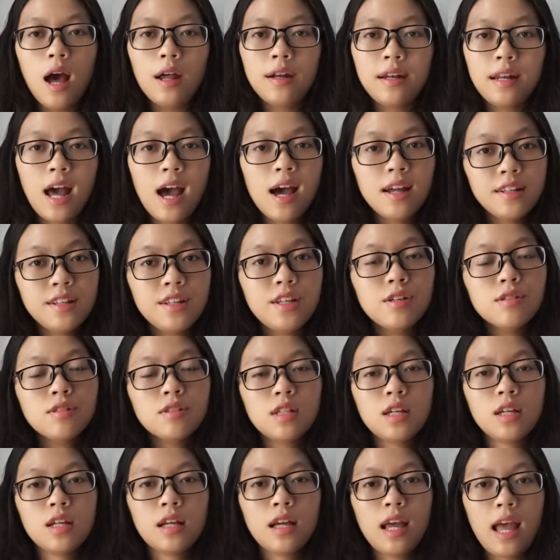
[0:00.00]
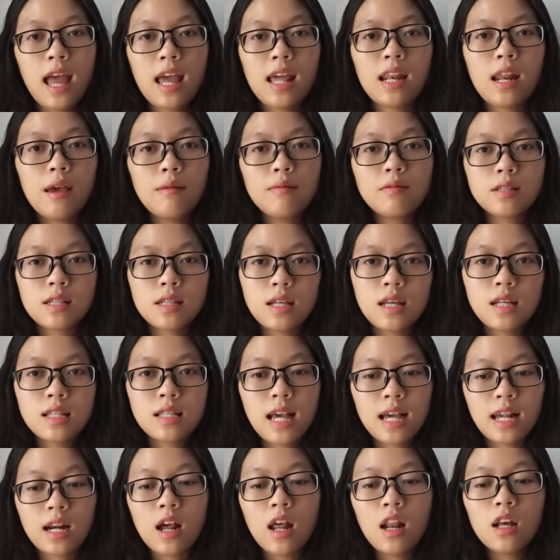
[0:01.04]
not using NFC
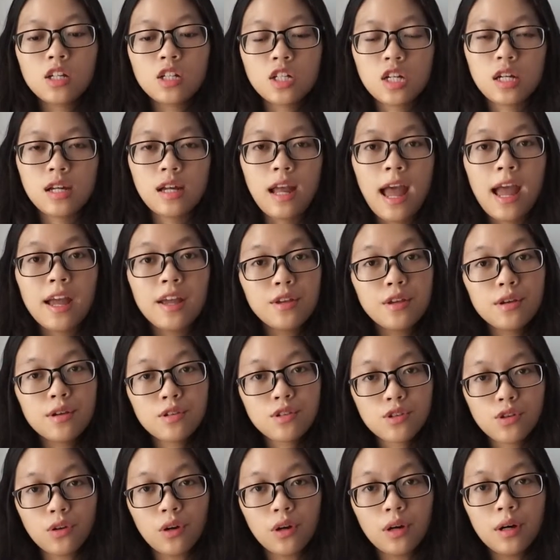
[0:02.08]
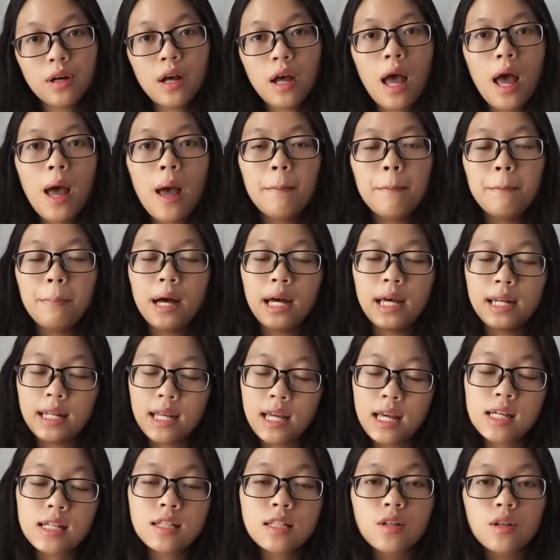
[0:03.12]
technology as usual, but
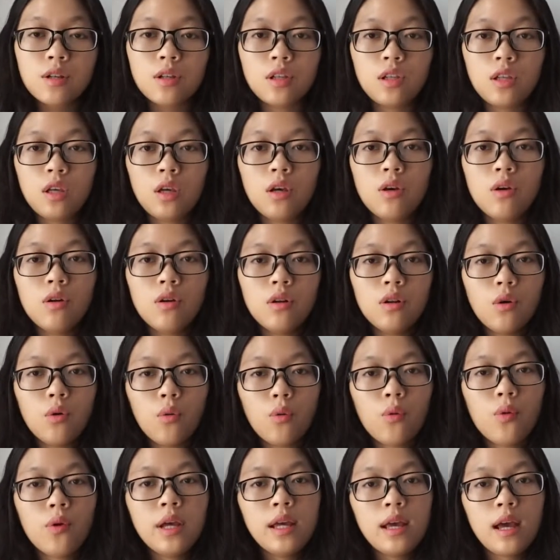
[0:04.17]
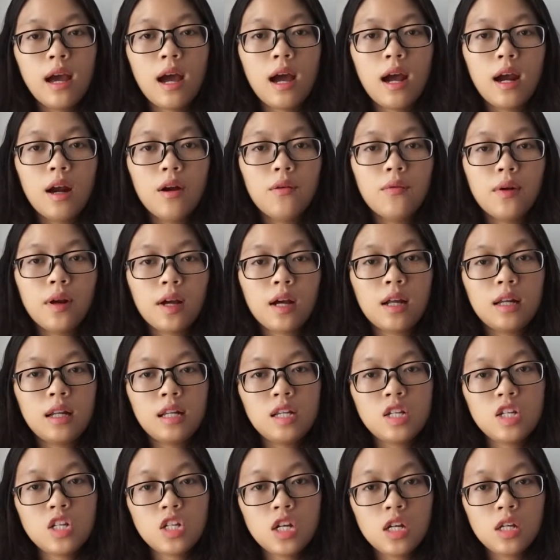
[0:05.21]
it's used the QR
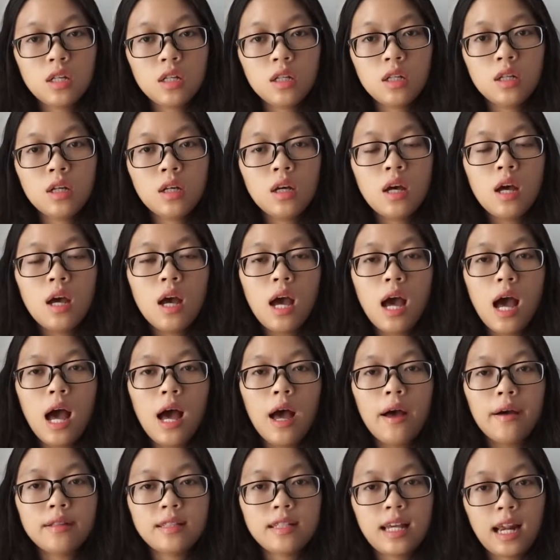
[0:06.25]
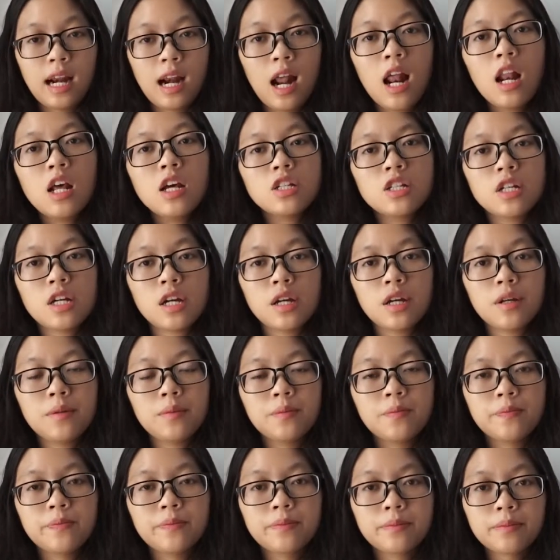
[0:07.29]
recognition technology.
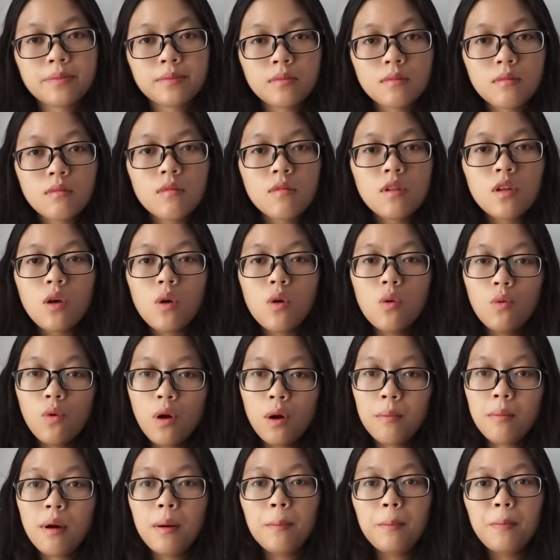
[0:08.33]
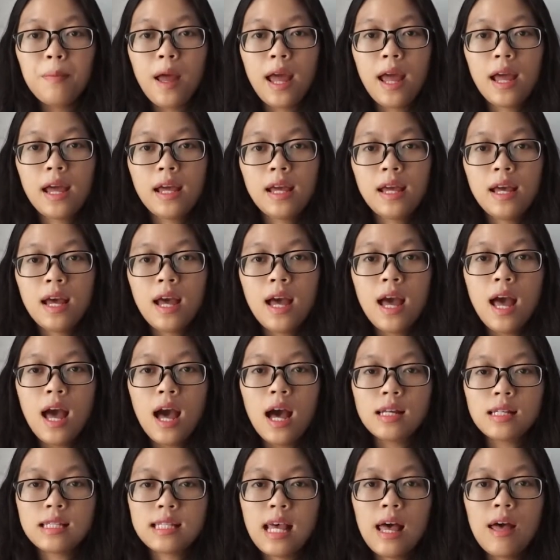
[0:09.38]
Walmart Pay
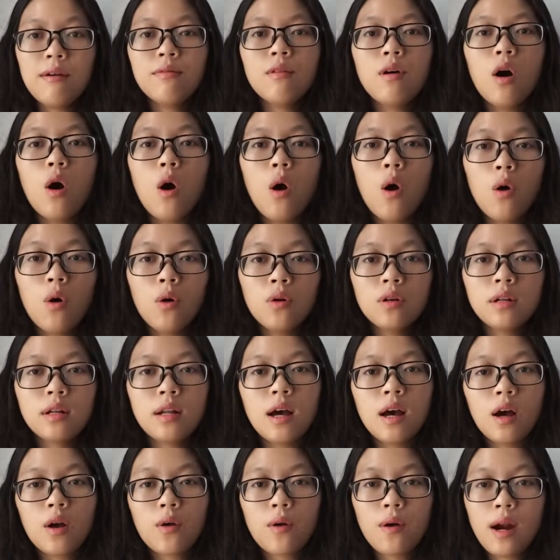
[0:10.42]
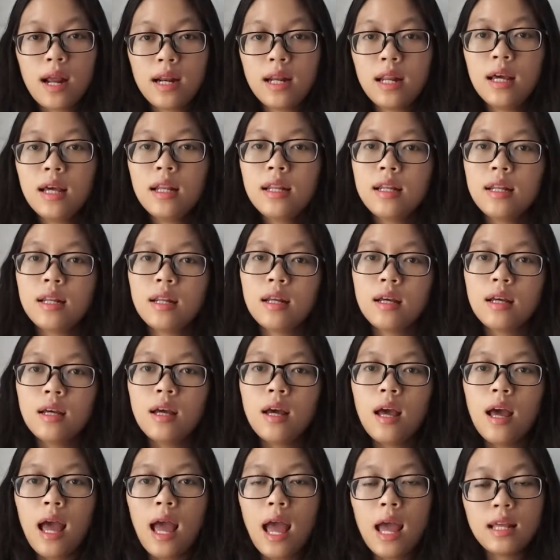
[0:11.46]
accepts all the credit
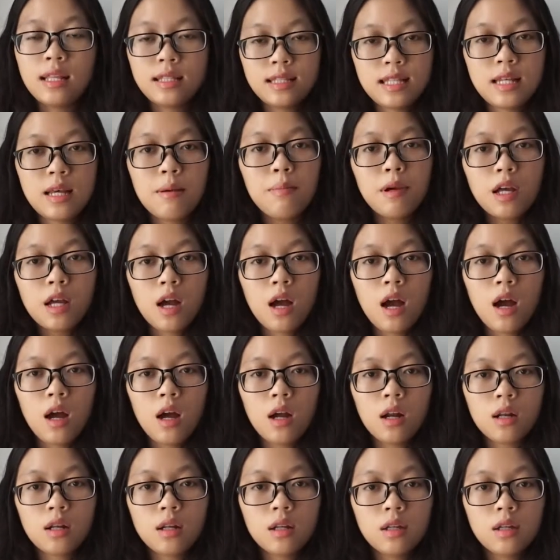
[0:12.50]
and debit card.